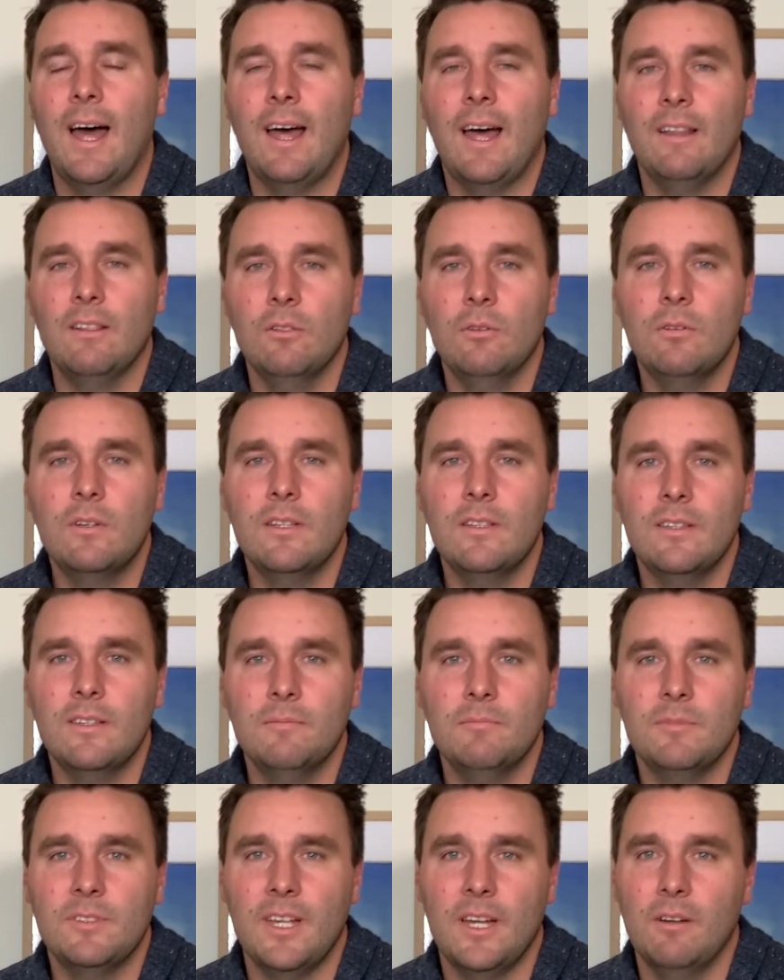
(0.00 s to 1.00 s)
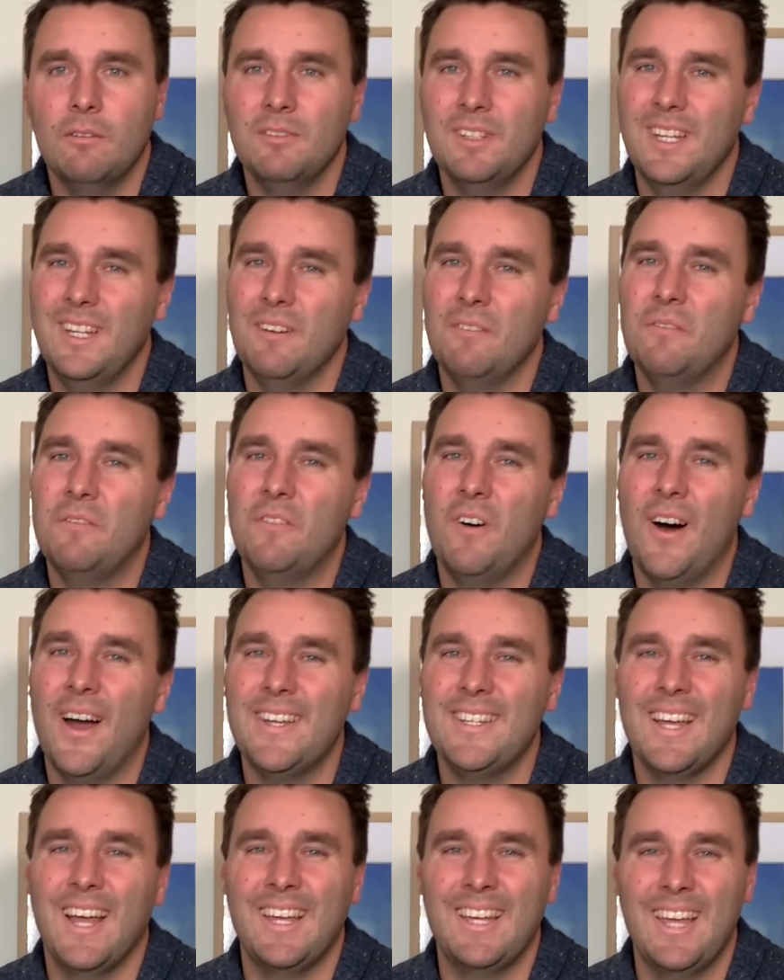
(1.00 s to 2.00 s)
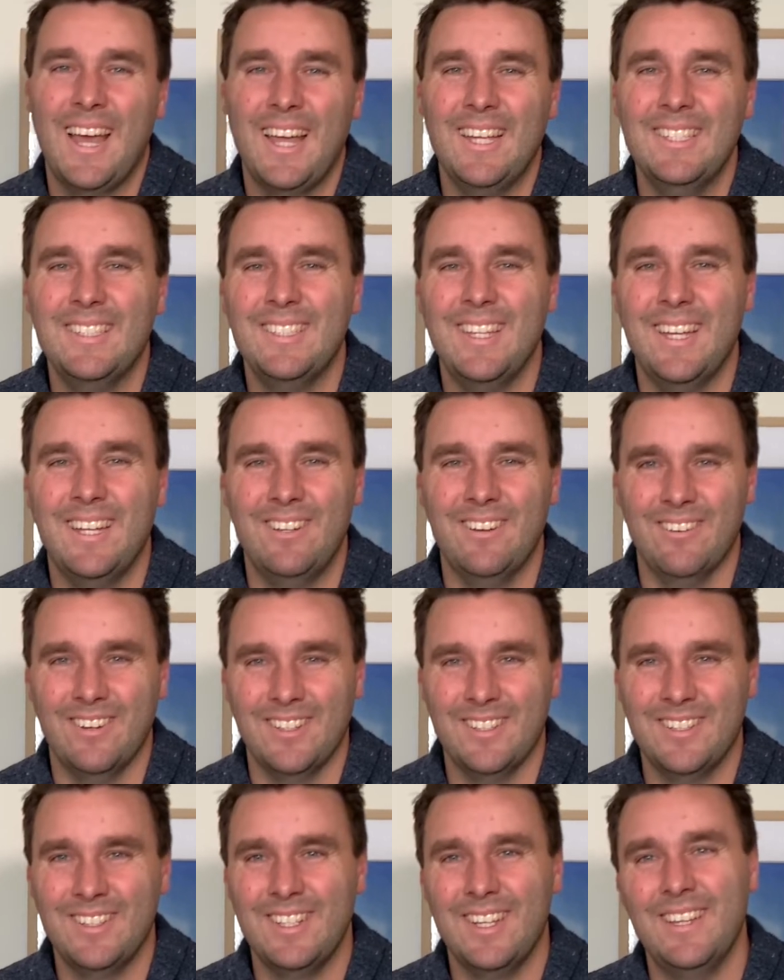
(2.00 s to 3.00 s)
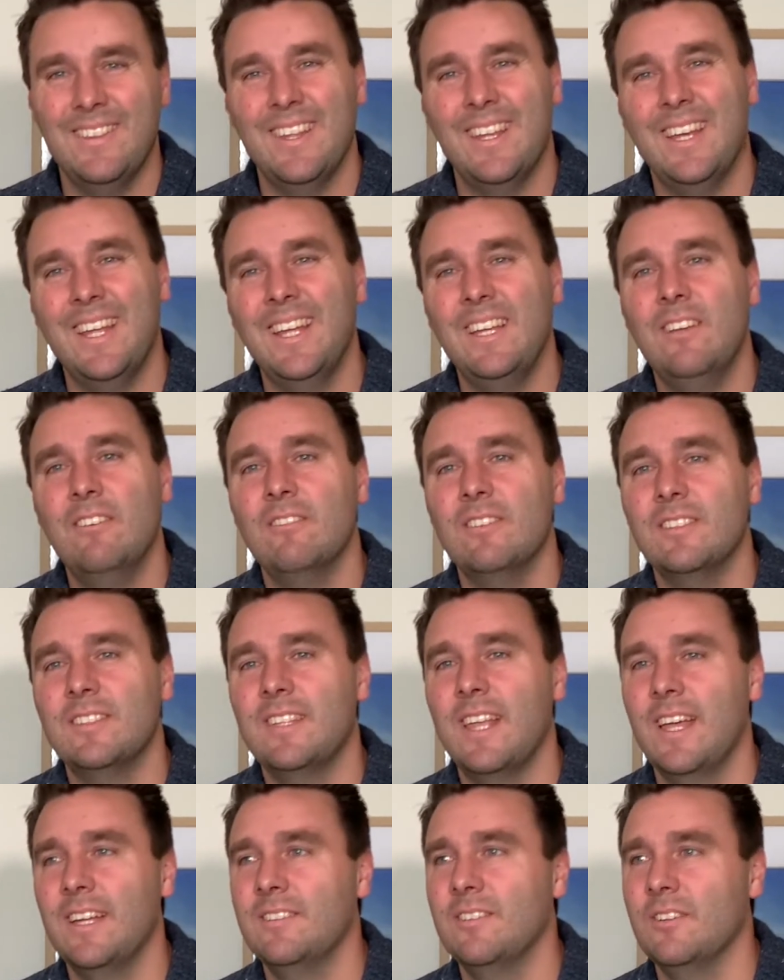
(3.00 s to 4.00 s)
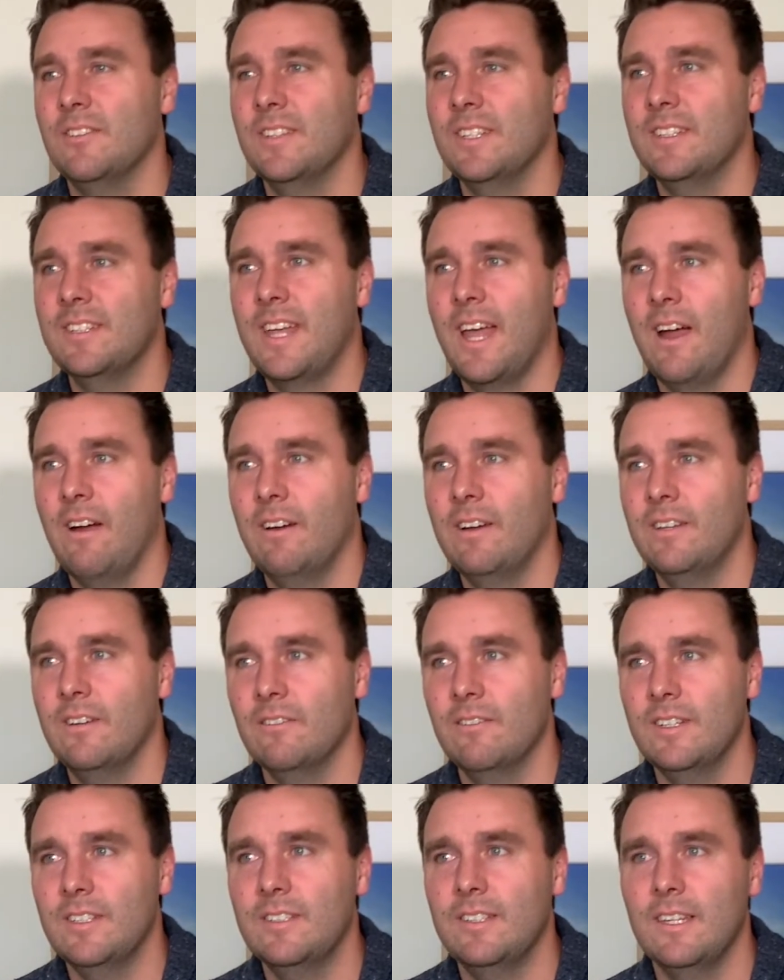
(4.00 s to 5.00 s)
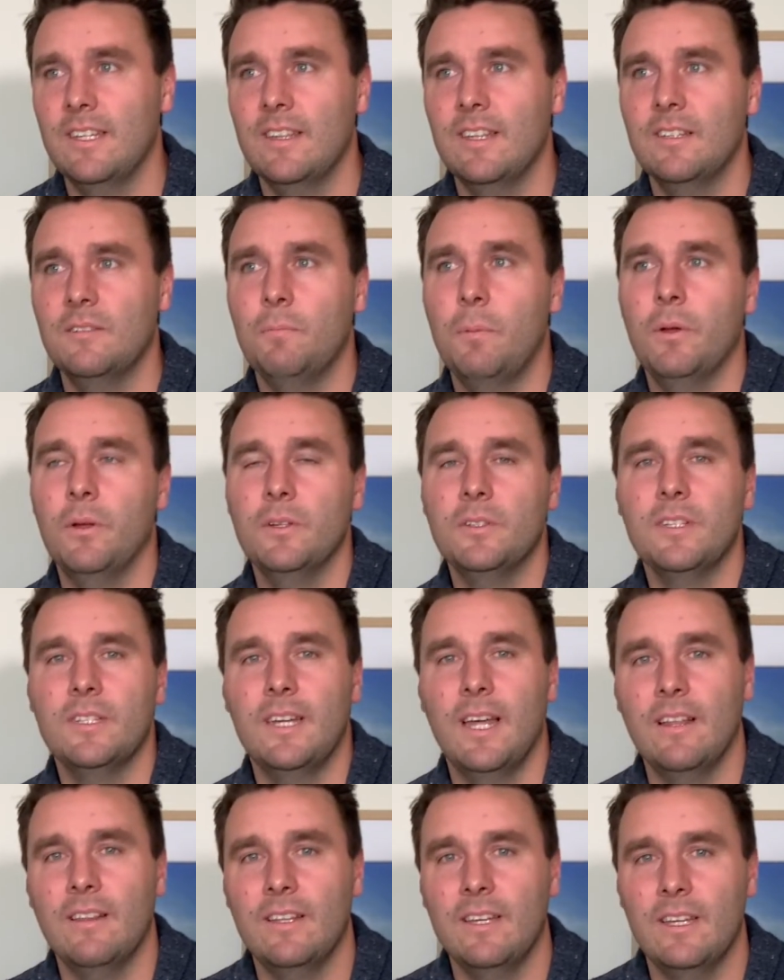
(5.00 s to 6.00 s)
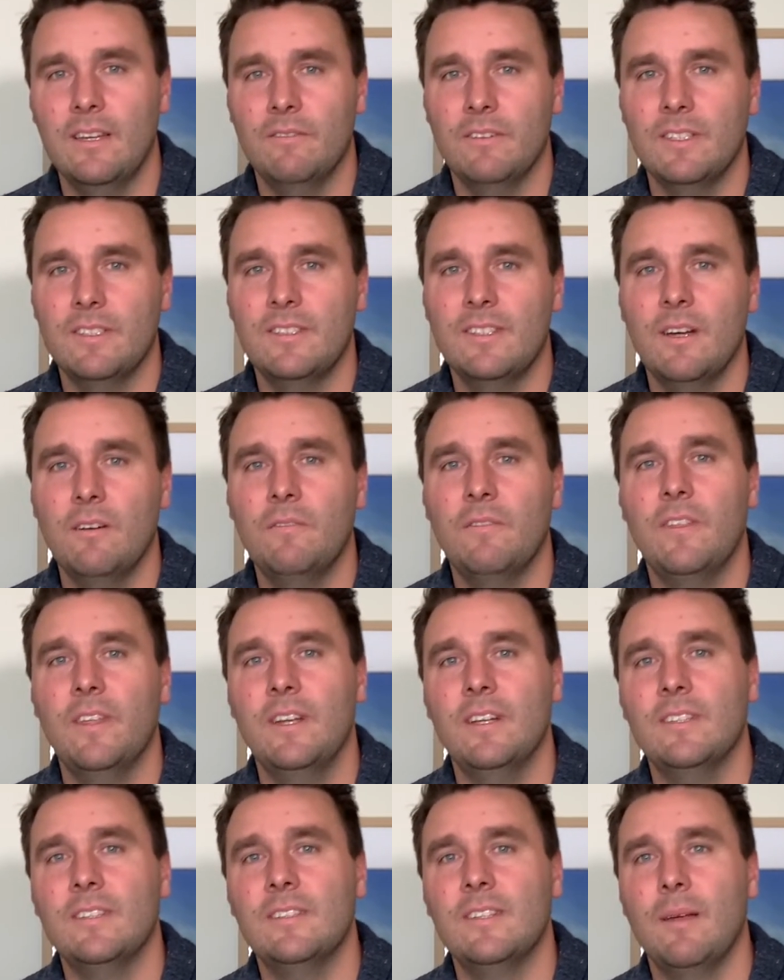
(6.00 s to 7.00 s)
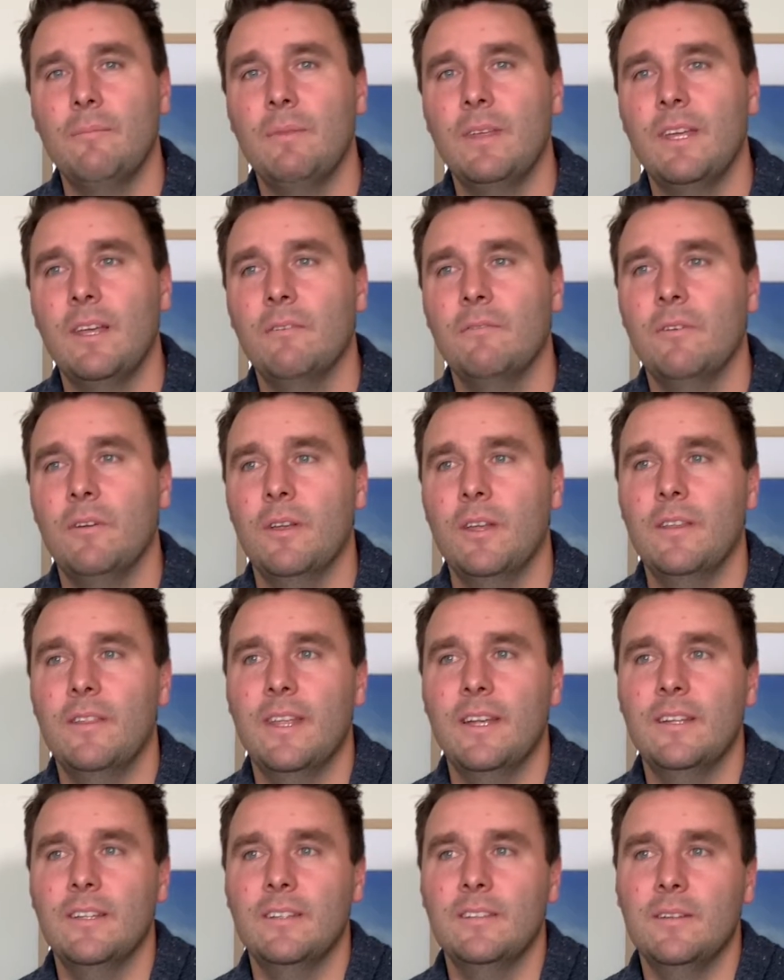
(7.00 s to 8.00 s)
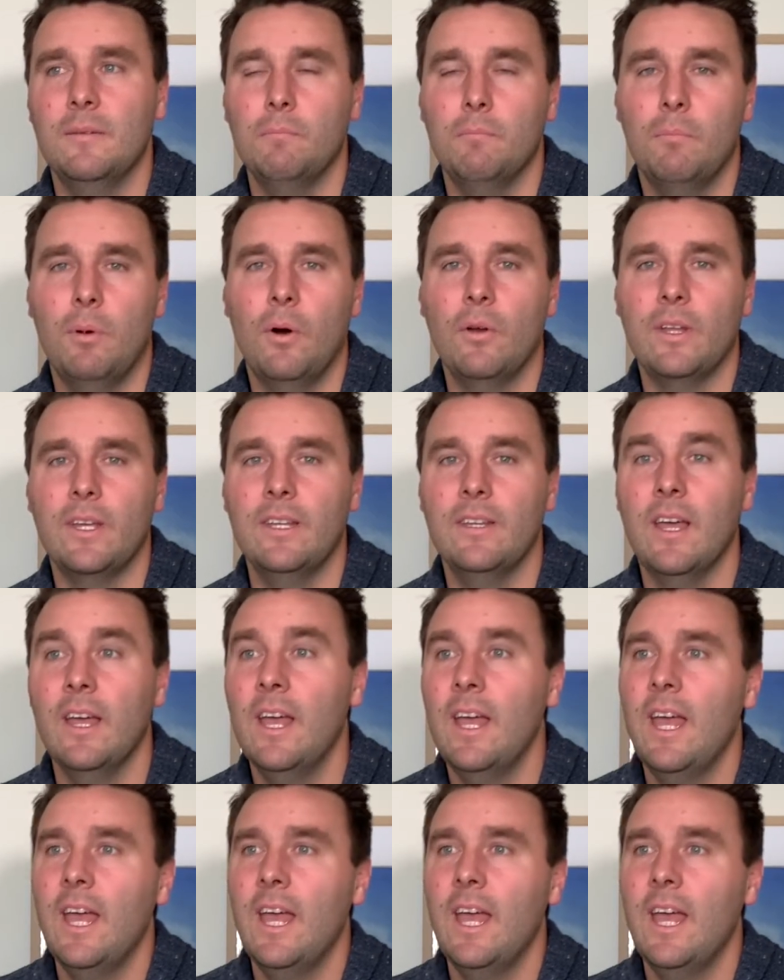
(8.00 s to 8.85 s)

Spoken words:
look at themselves in a fight against ignorance, in that ignorance takes on this characteristic, this personality of itself, that it's something that is embodied